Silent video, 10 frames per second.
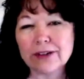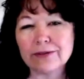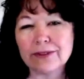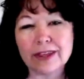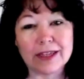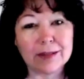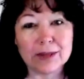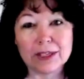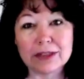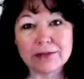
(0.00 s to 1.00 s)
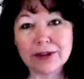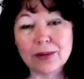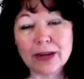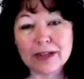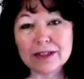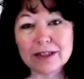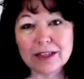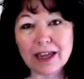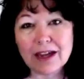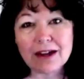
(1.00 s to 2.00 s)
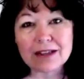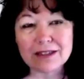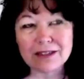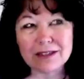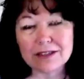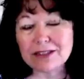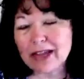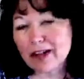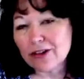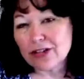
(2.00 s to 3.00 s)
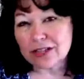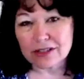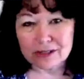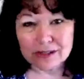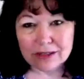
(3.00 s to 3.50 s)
if they begin to fall back into the chaos, into the scatteredness.